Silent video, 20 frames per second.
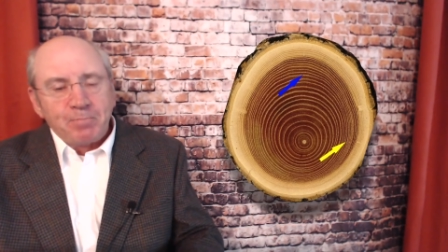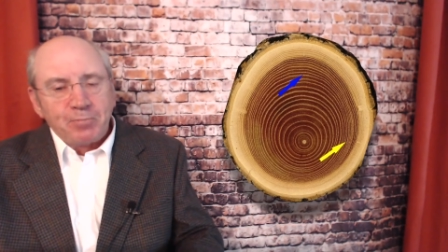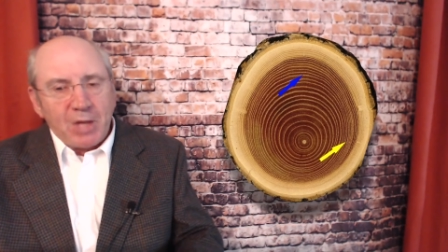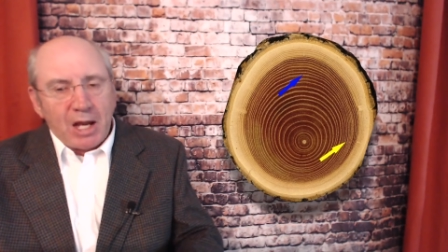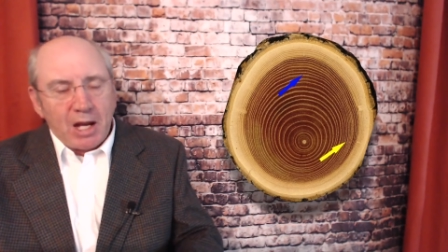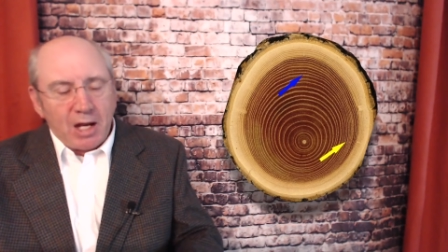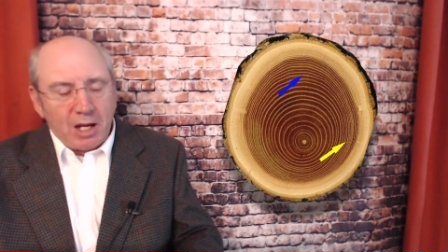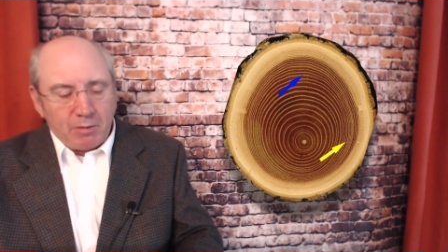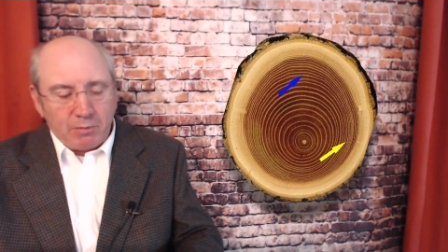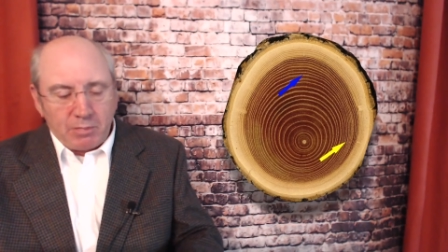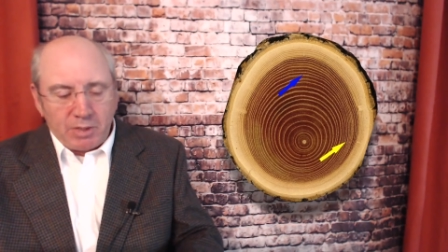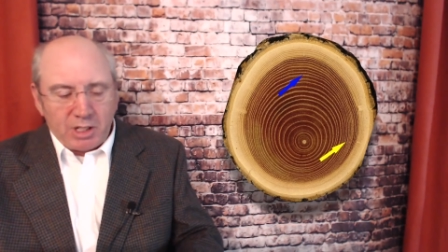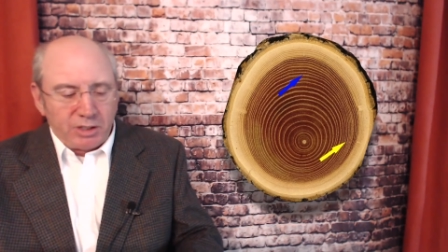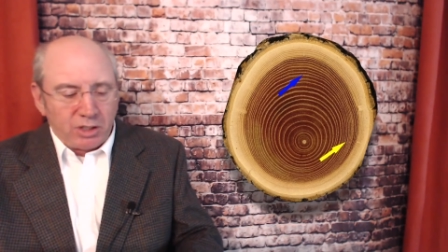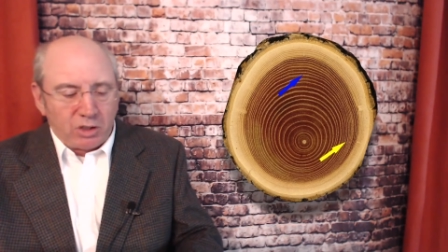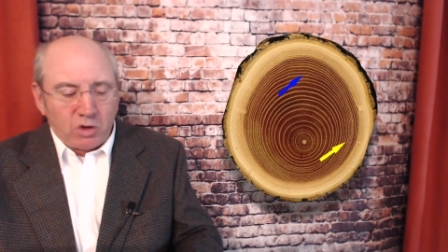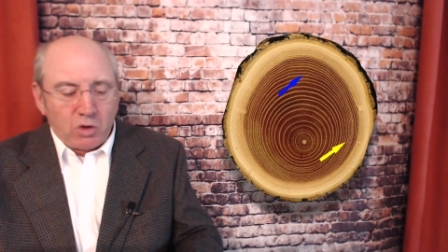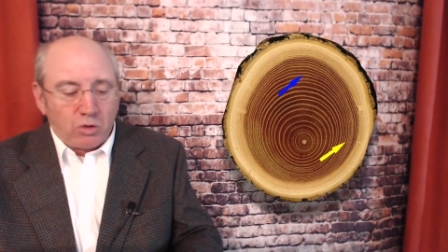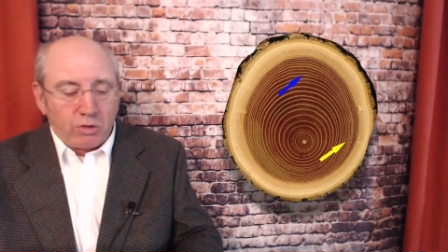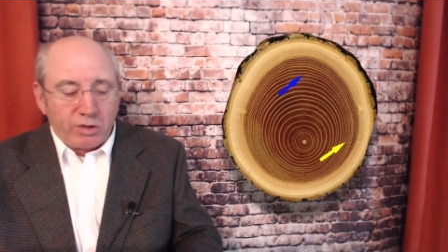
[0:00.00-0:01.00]
Um, and
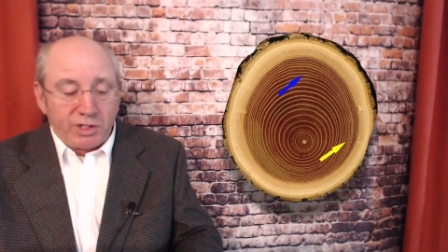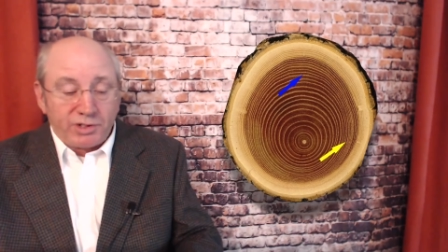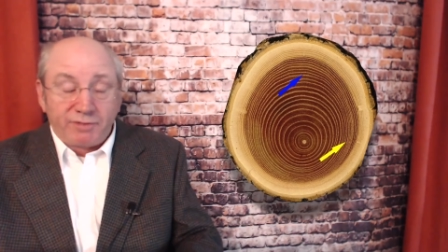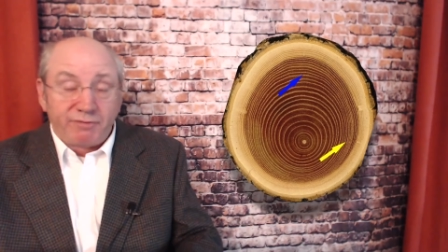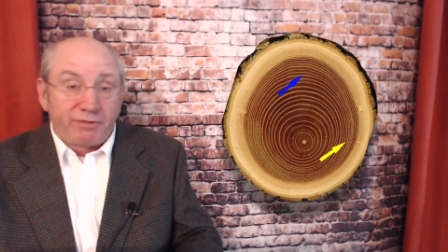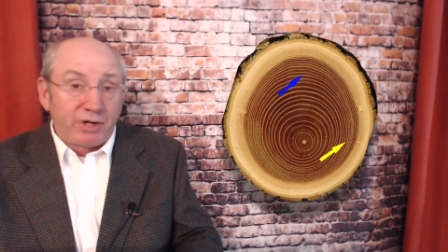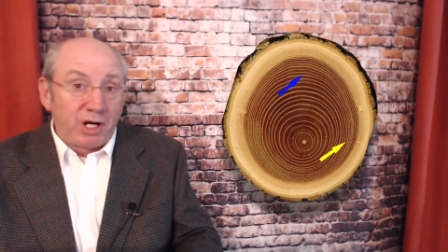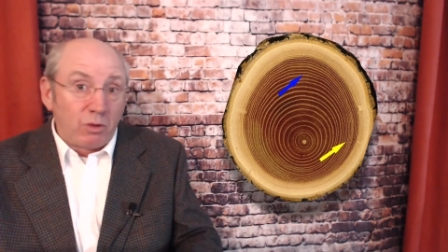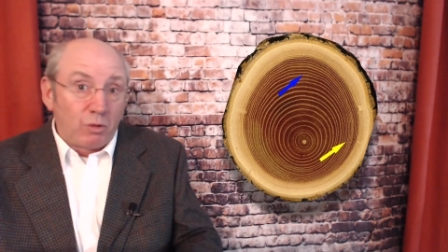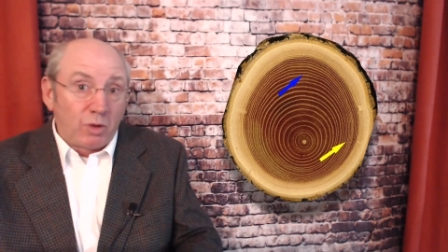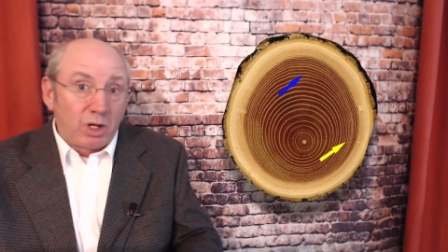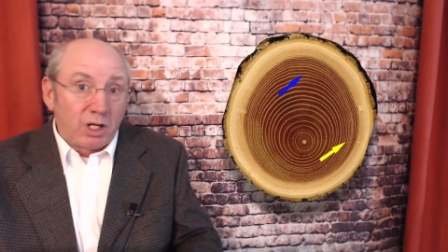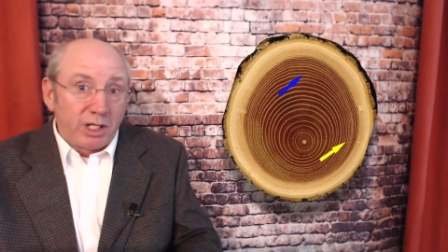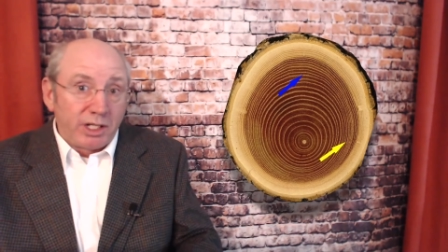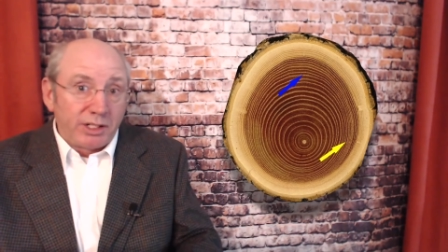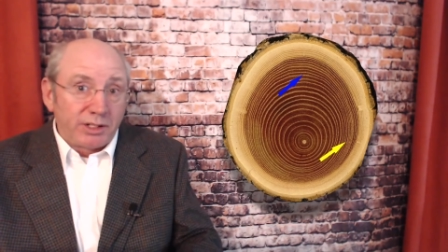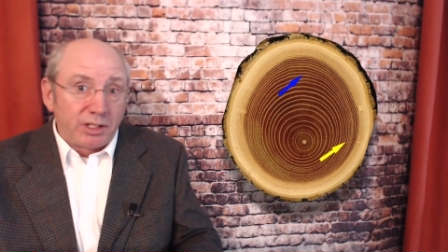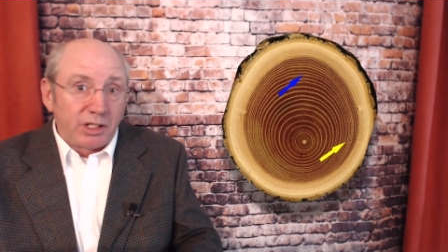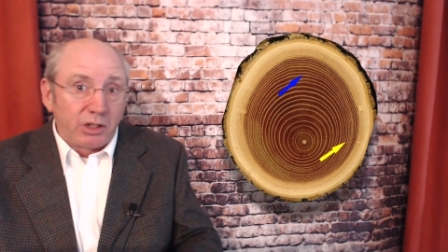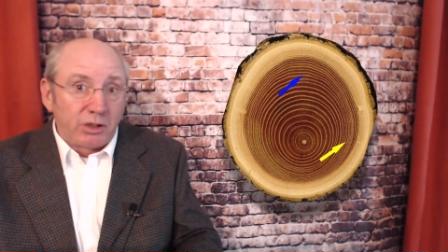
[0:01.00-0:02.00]
the core isn't very
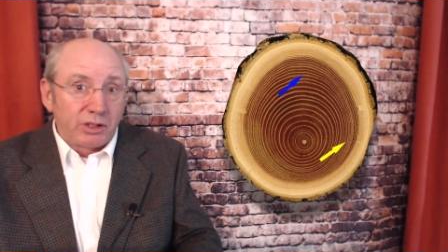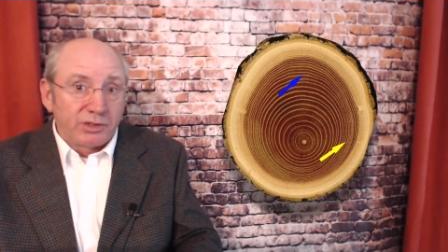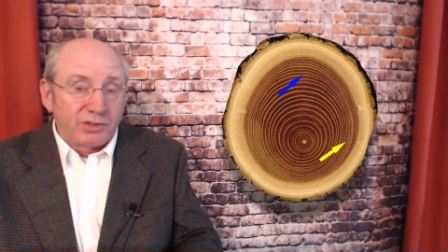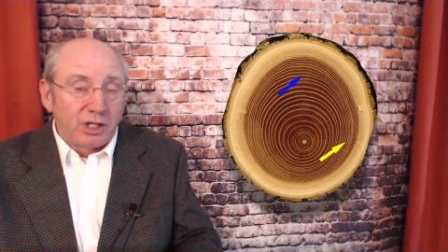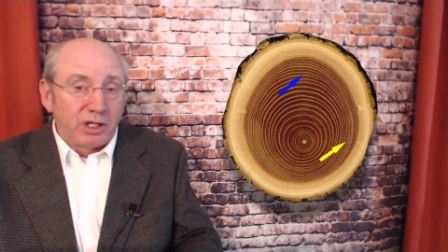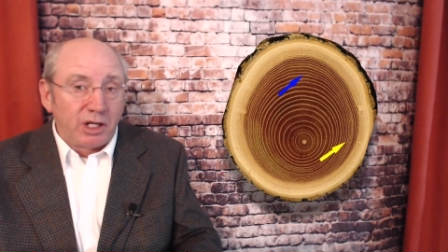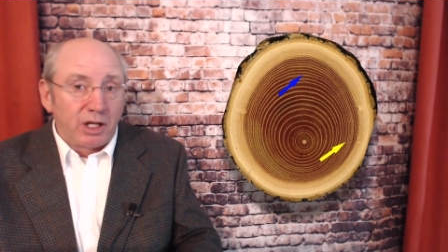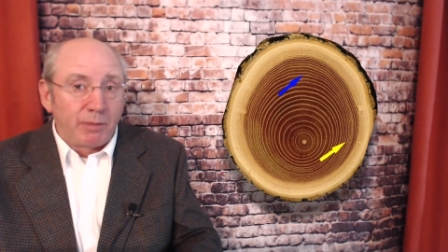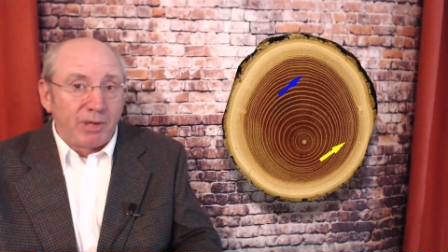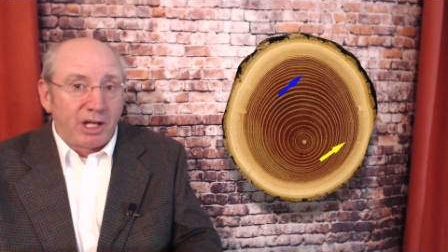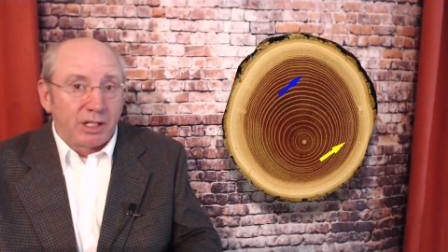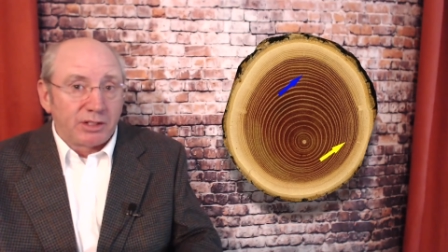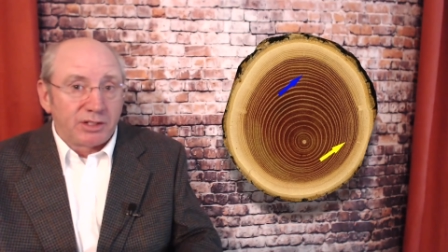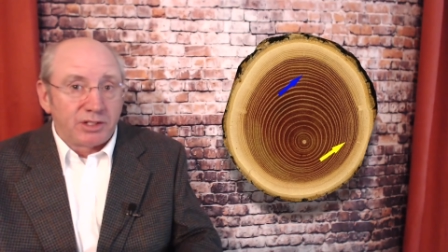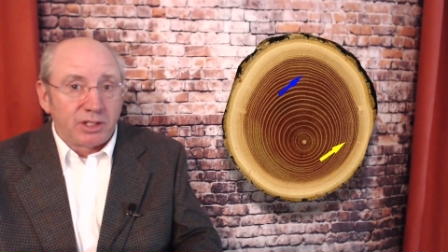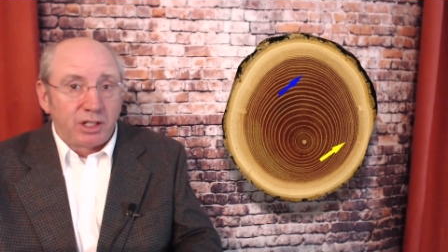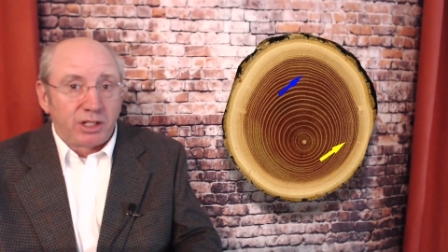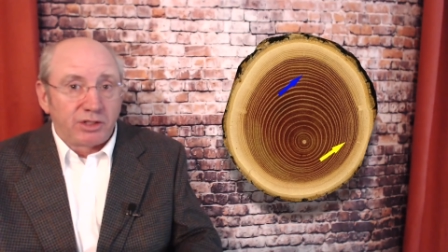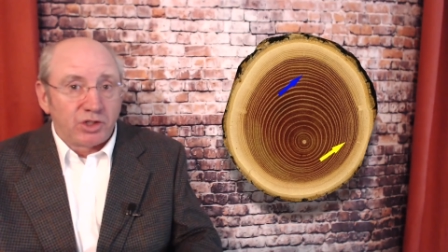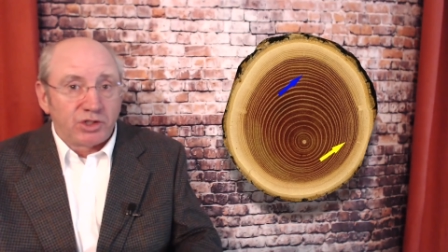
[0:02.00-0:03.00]
wide, you know, it's only about
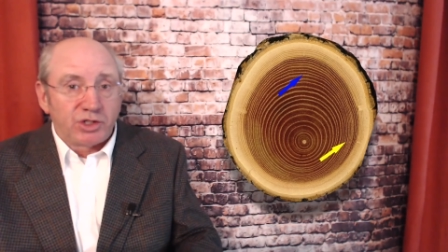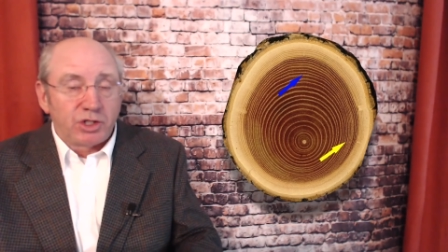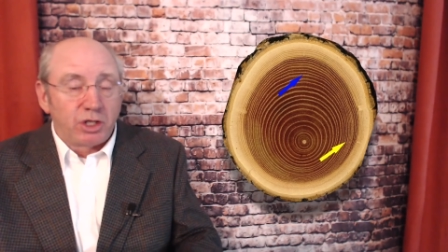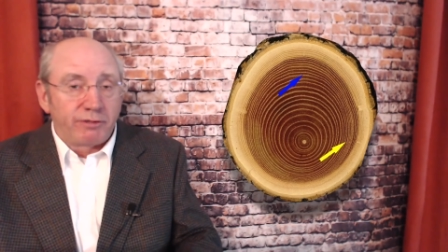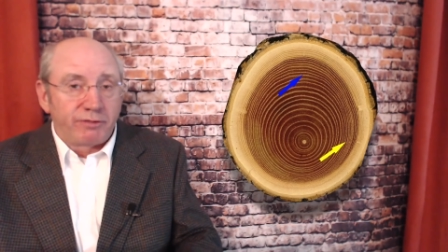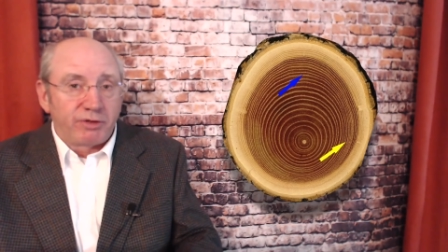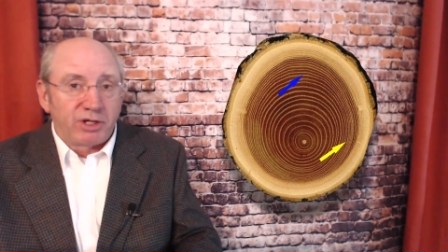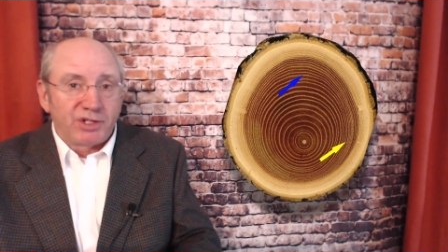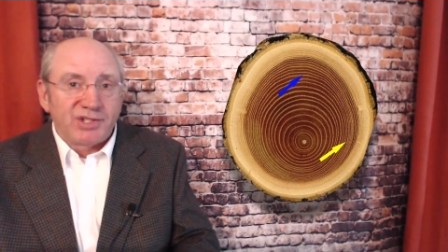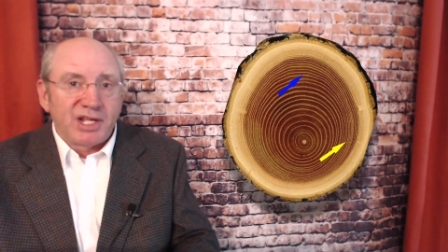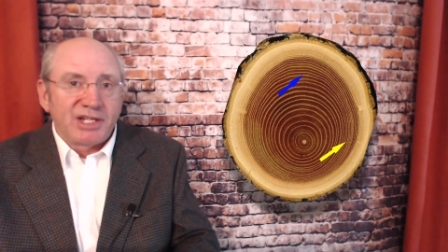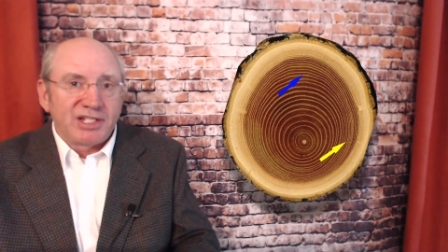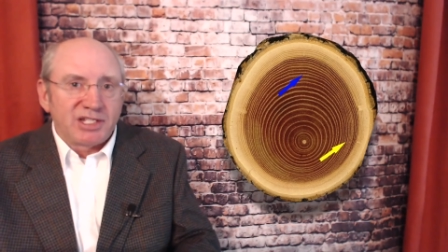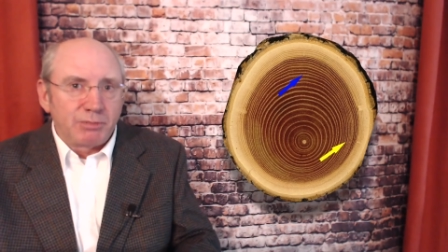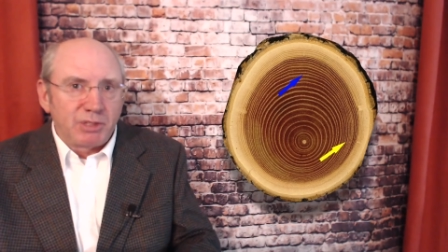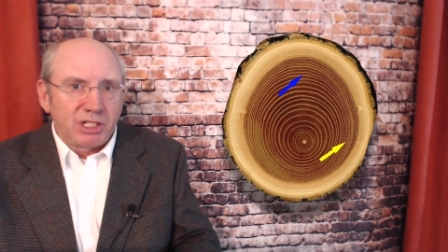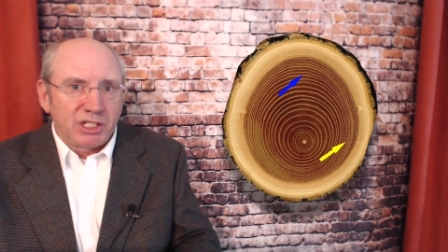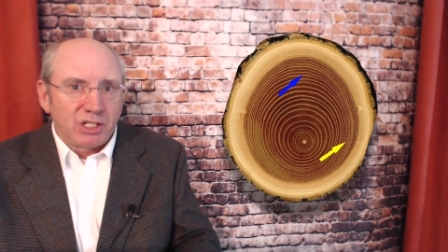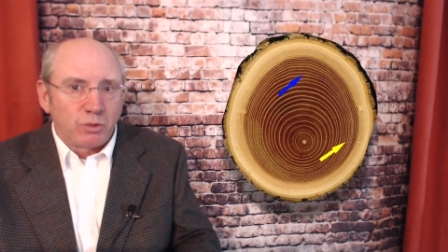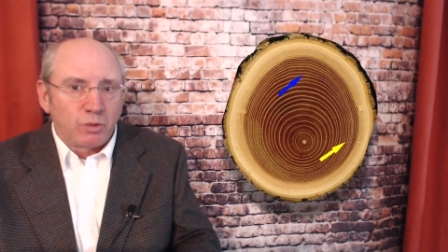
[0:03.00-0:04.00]
uh, just over a
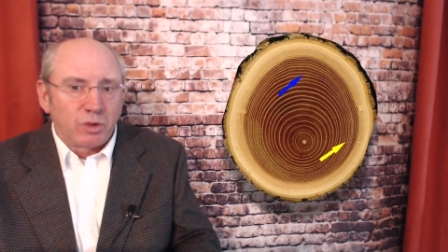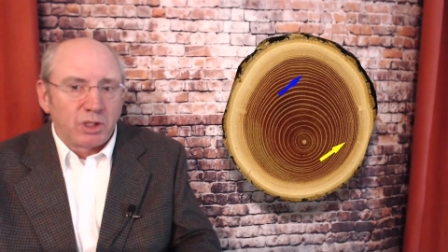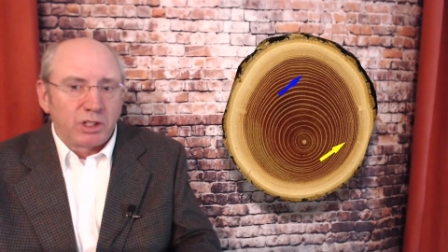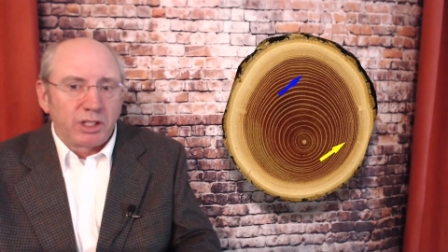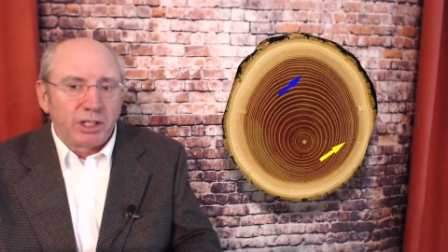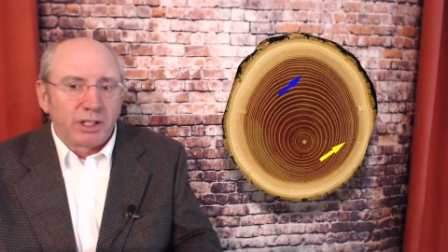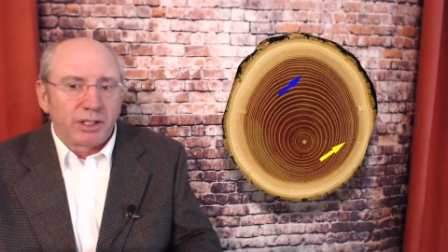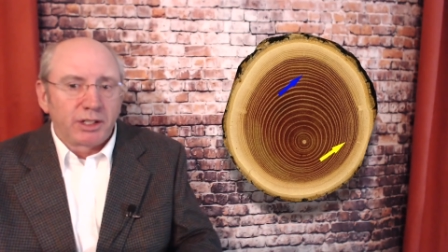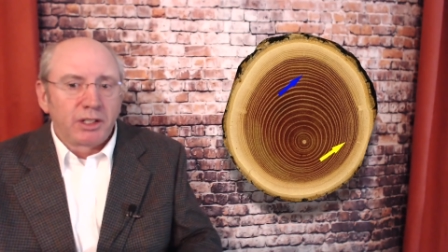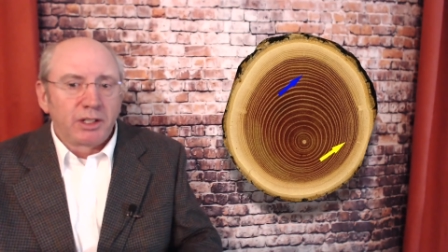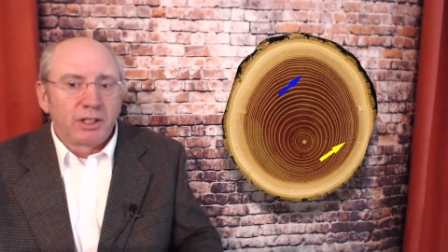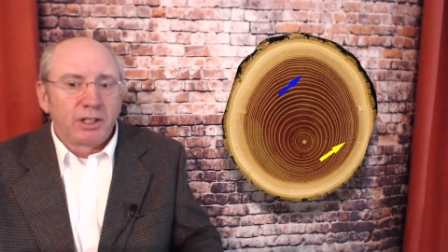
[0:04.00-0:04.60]
centimeter wide.